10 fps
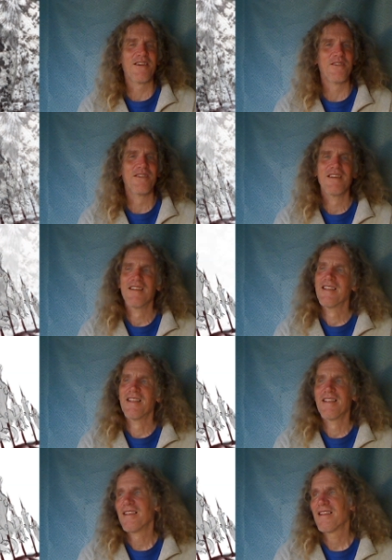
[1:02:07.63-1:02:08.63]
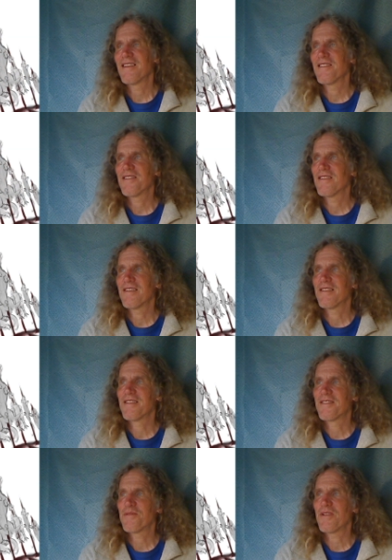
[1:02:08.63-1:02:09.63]
you know, and
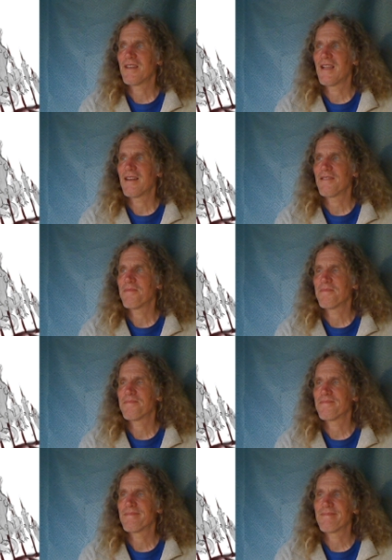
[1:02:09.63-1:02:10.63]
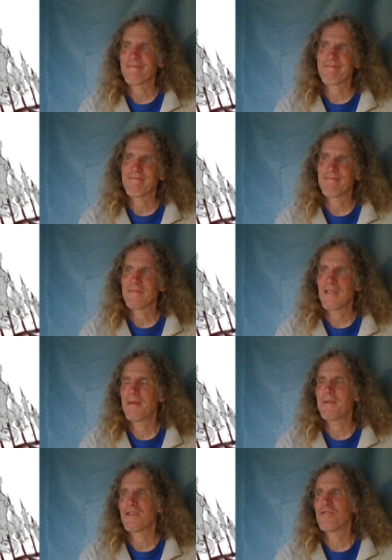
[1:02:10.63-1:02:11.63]
uh, it's really not. Mm,
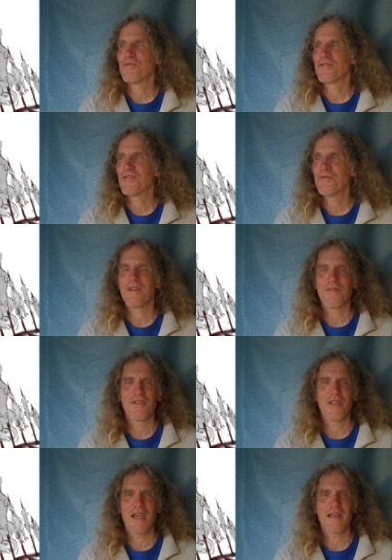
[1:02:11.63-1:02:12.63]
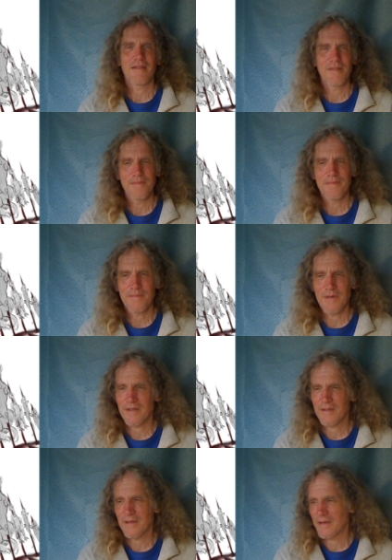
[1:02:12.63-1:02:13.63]
I'm not too suited to that,
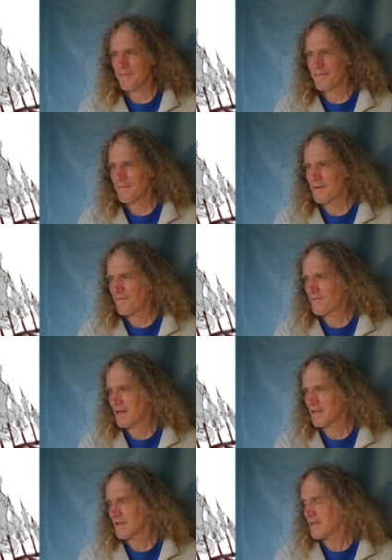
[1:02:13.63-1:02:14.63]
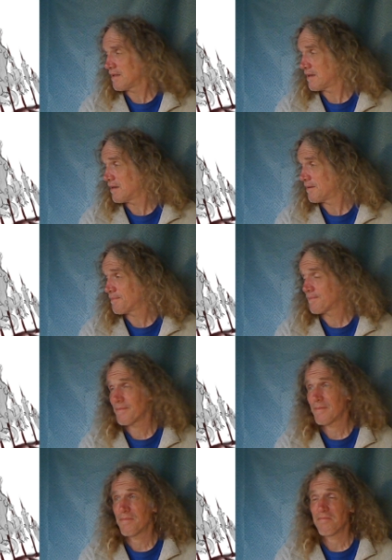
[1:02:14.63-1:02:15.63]
but um, frankly,
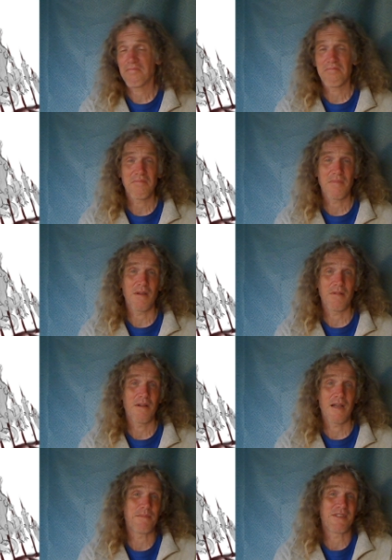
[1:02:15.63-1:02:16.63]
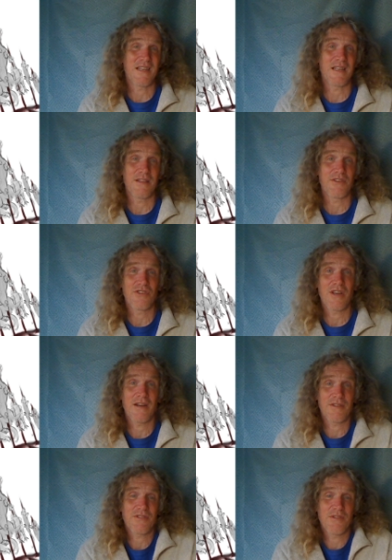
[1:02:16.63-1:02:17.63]
um, you know, I'm sitting in the
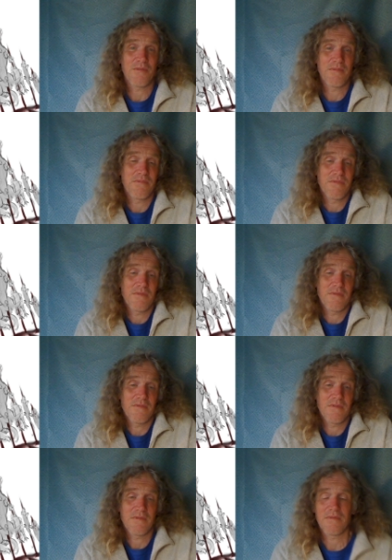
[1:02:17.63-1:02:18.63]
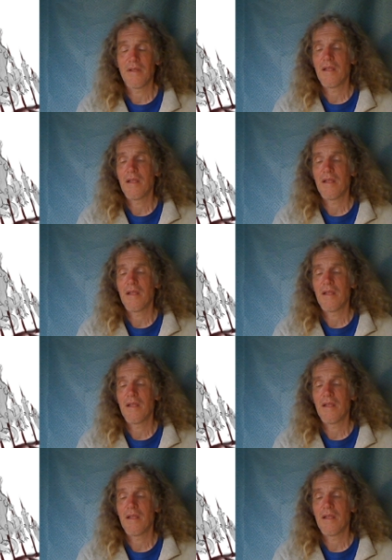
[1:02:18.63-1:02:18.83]
chair, so. Uh,